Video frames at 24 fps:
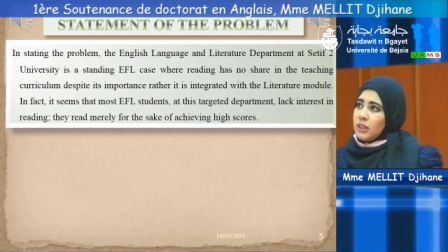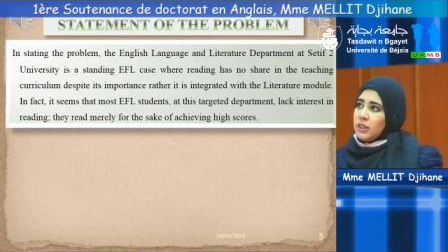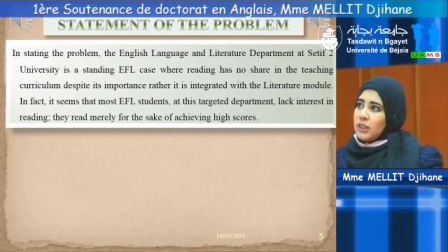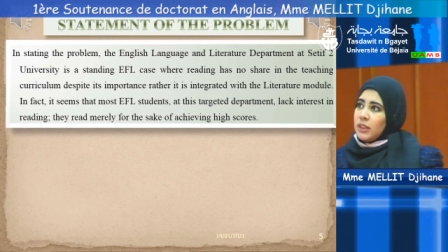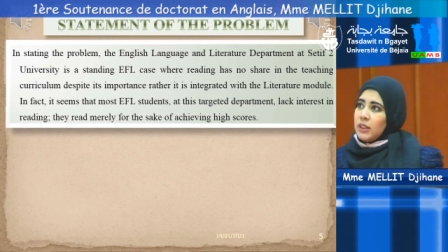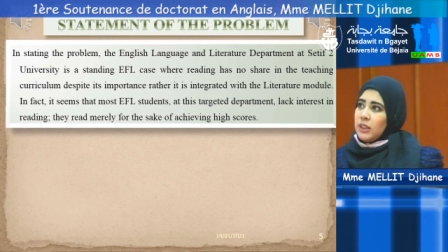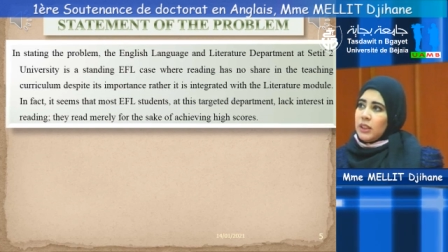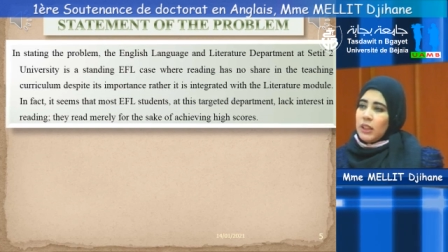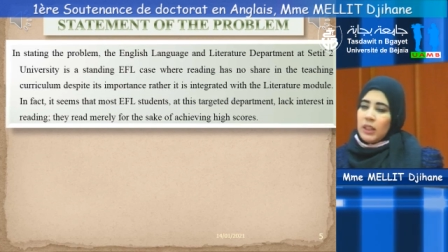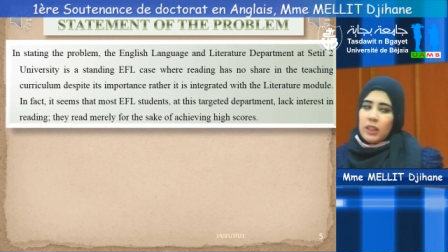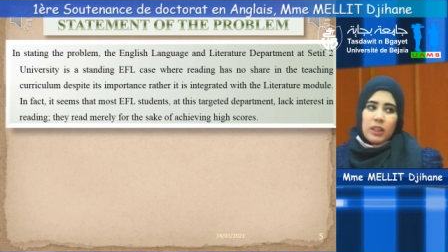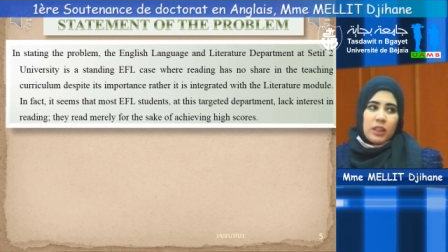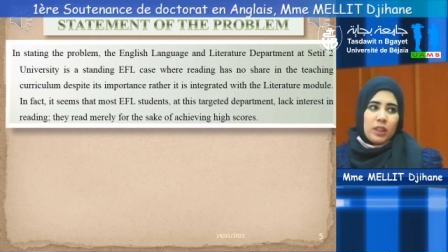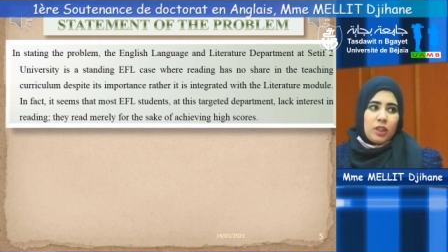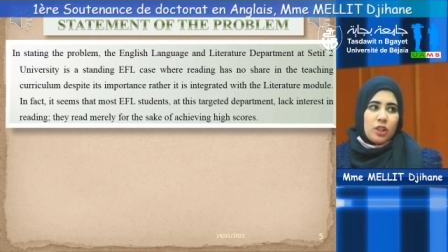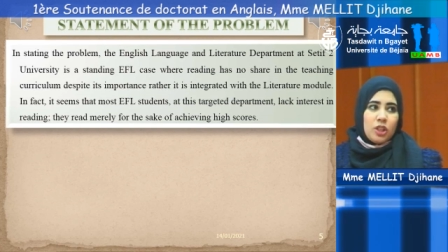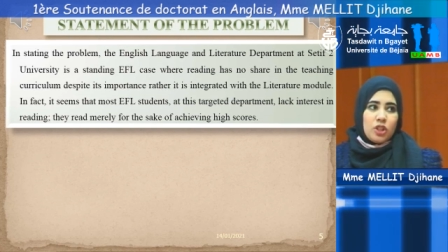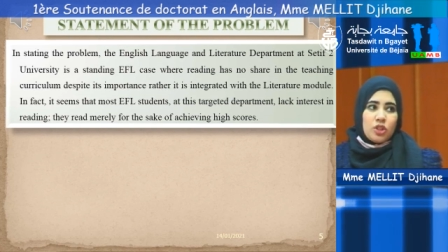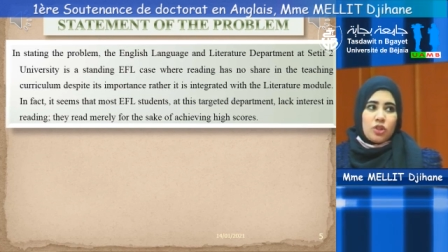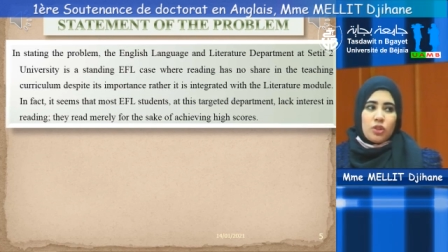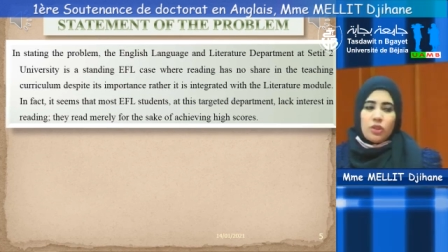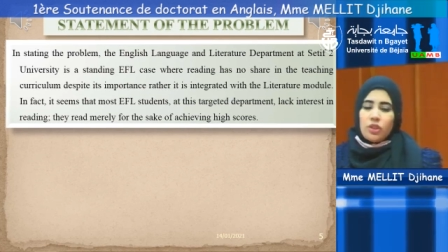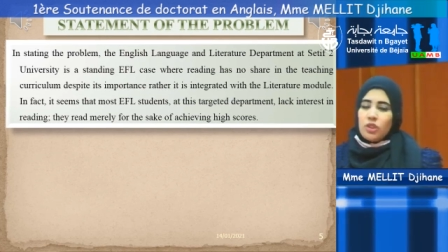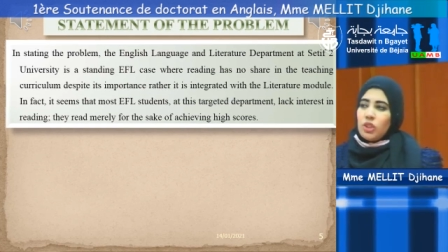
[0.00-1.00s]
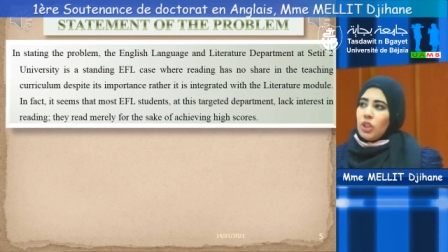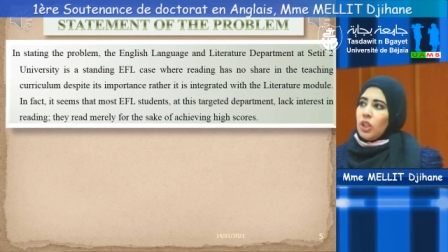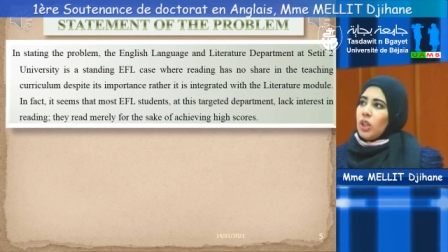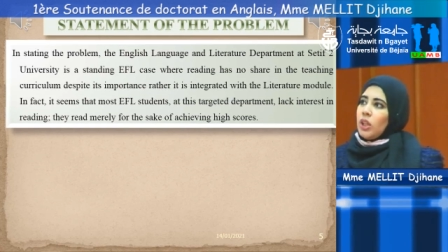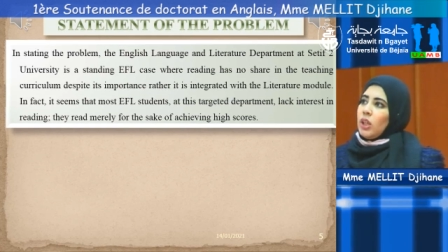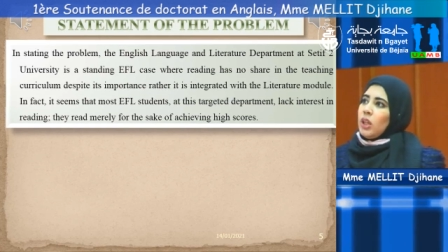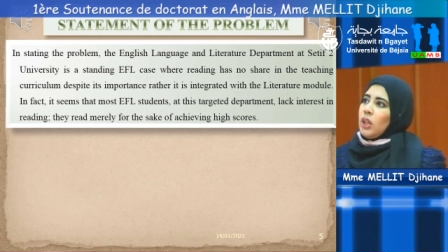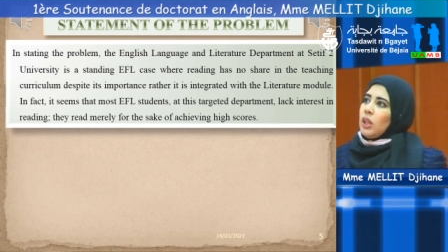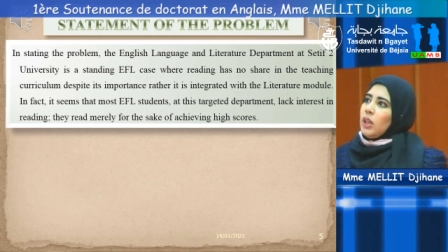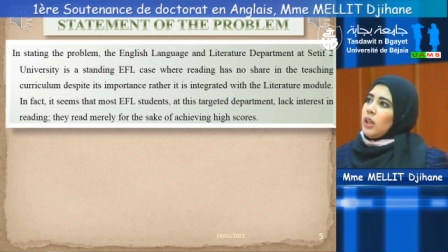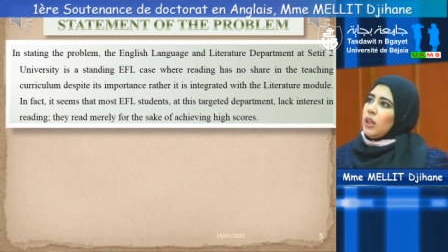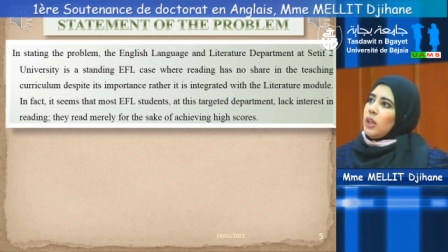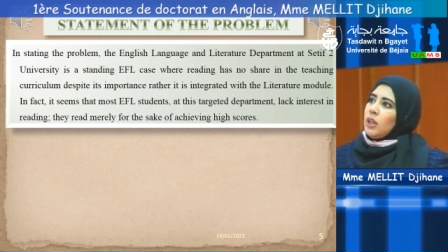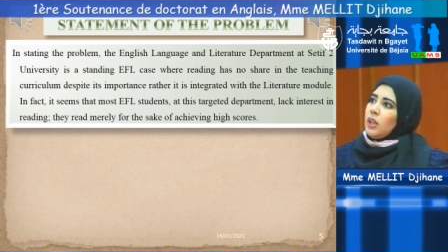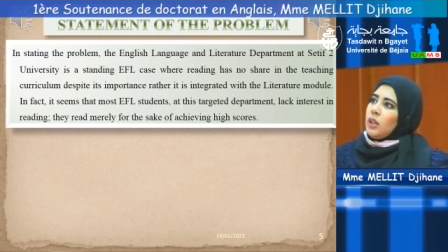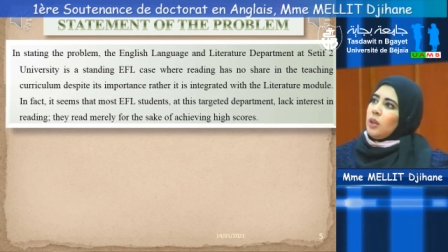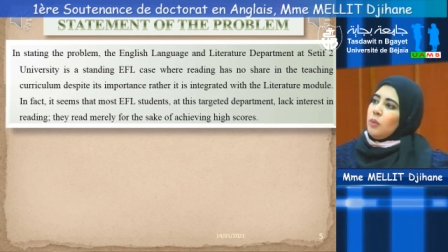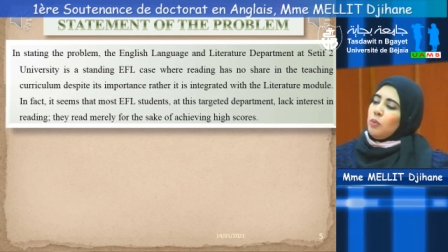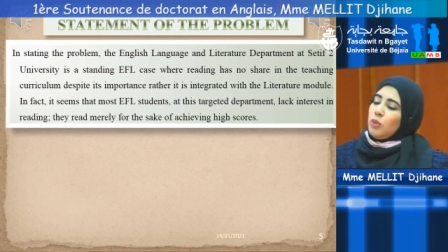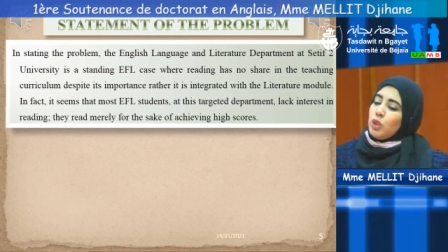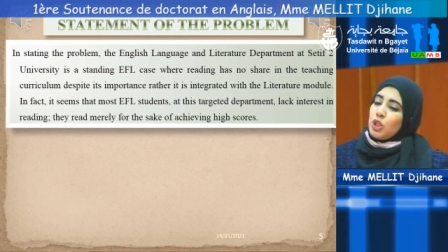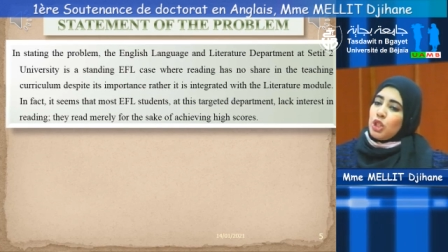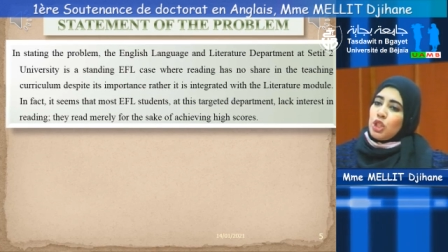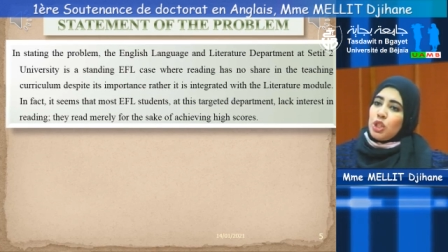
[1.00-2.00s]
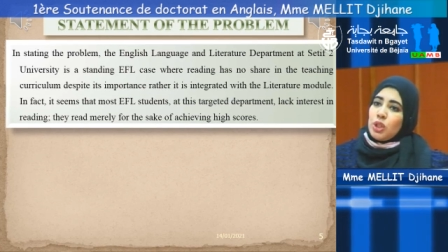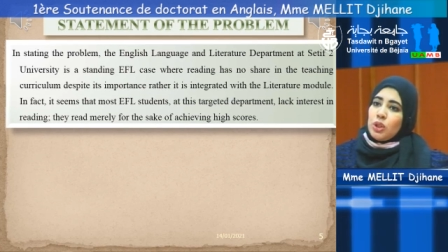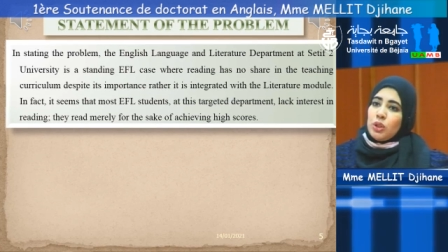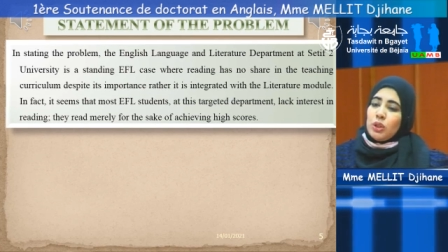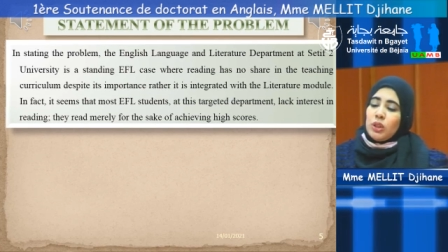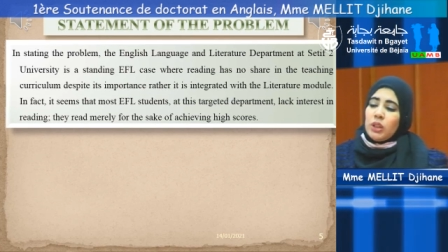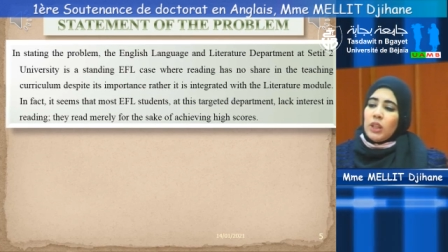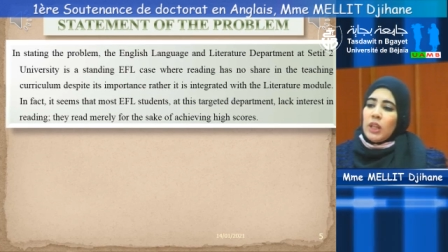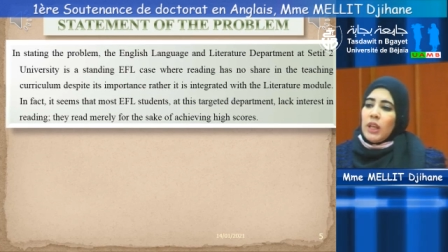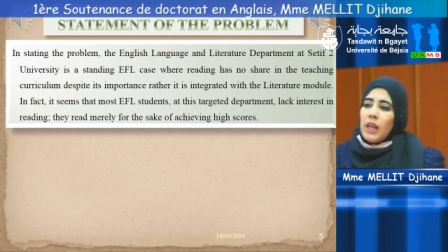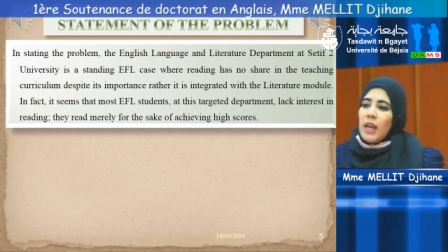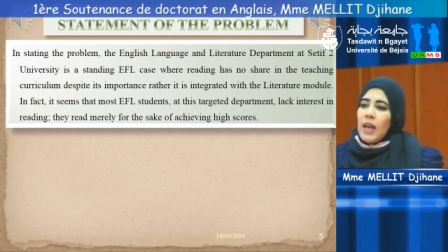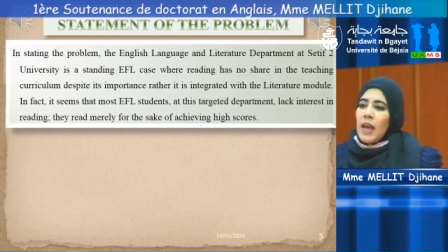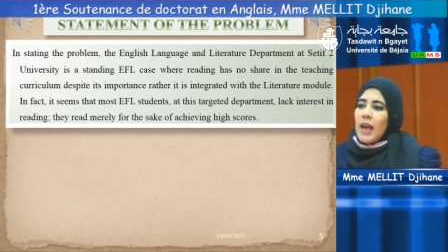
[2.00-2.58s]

the literature module